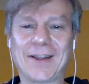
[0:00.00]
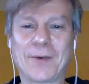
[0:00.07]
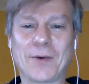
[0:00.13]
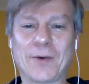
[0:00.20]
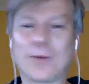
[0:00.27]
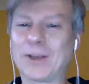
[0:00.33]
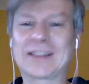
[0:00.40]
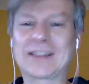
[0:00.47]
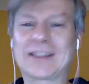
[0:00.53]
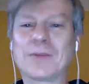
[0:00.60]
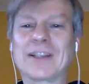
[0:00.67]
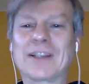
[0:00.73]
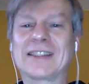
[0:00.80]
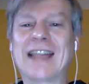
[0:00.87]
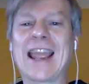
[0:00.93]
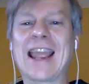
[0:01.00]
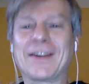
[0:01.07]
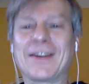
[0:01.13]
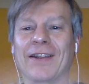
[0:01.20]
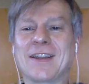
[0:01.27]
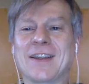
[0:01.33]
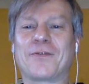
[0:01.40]
We're
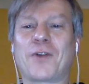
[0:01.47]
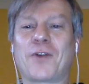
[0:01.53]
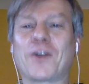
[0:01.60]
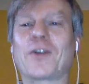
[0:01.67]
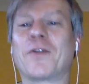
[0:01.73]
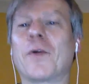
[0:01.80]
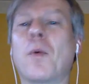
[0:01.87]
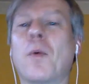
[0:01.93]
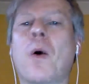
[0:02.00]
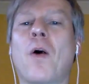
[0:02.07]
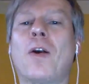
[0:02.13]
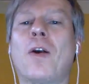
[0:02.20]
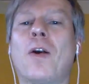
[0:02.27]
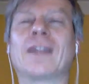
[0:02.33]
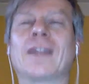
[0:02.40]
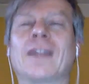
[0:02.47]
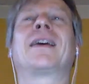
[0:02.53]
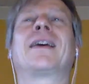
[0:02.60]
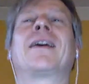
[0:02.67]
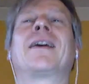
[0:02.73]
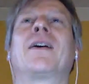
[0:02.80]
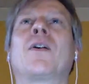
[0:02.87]
staying in front of a wall and
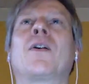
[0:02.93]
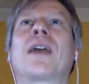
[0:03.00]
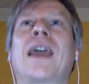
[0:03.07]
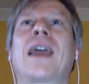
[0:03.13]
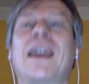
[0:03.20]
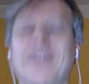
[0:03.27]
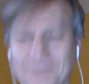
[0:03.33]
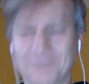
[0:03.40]
say, okay.